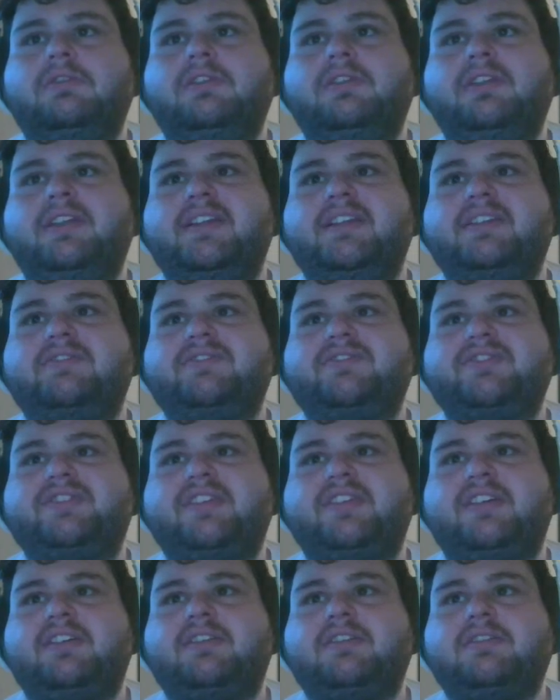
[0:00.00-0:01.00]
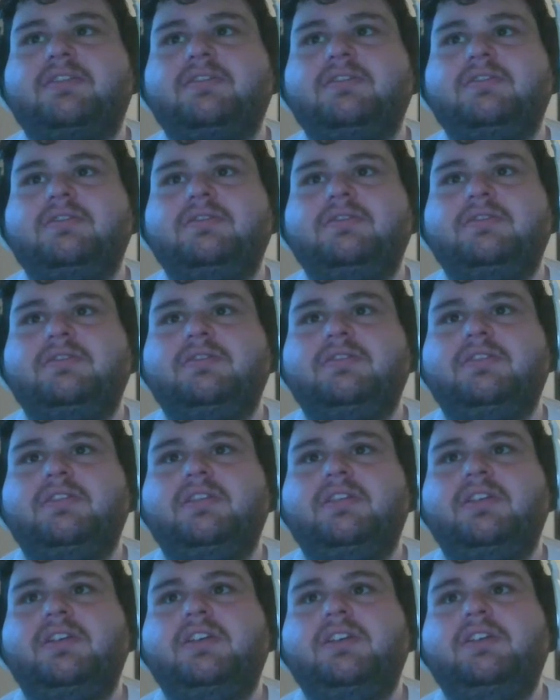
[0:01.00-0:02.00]
interesting.
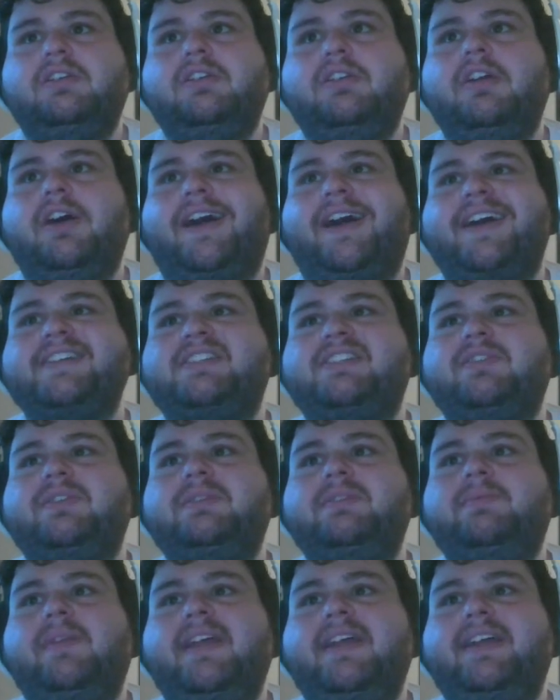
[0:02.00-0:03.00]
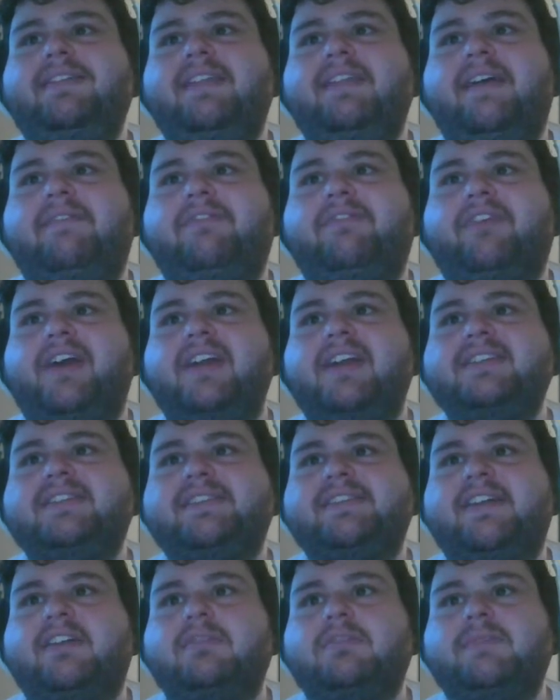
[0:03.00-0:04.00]
Okay, so he's playing left, right,
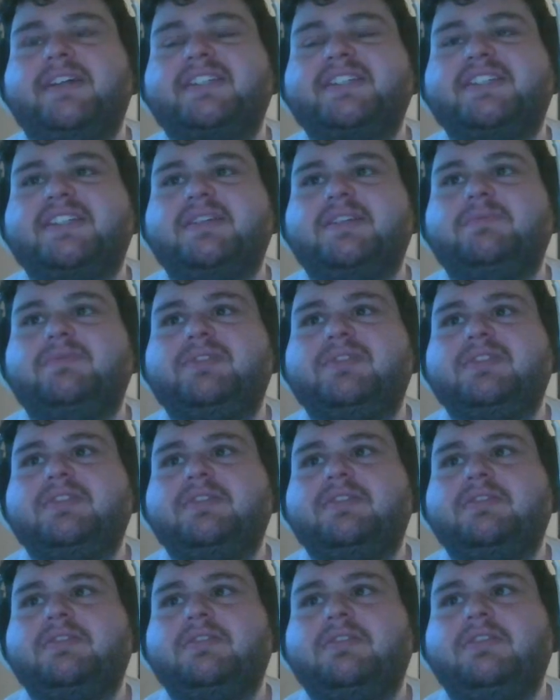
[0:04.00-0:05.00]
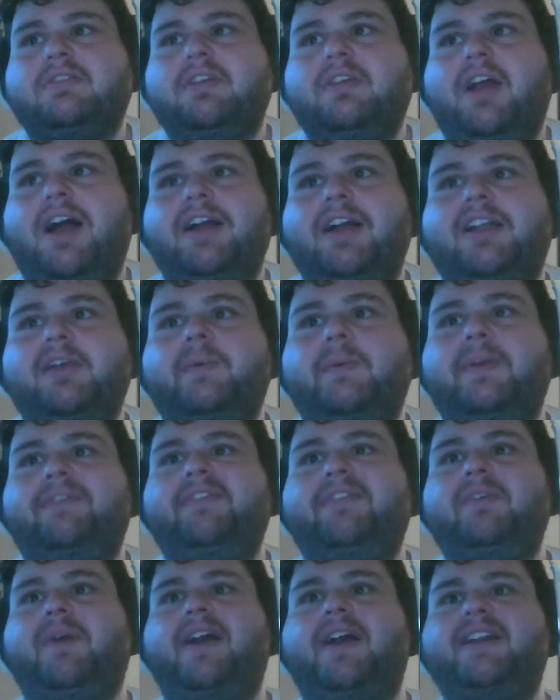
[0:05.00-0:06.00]
center mix-ups. Can we
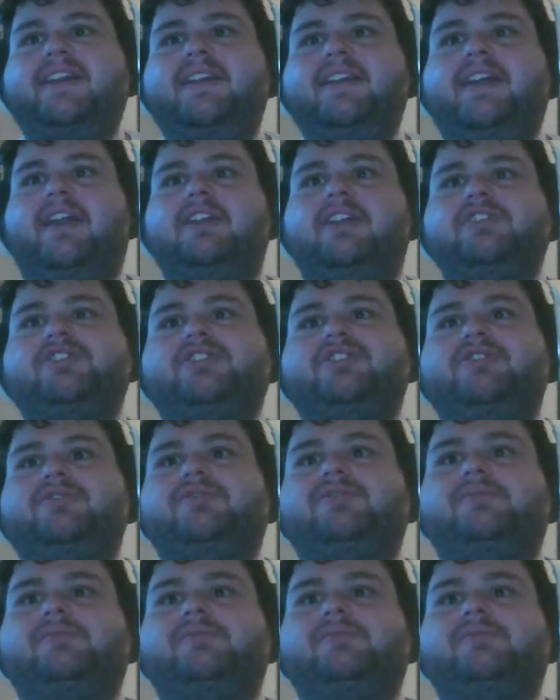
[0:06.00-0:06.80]
rewind it and I'll just do some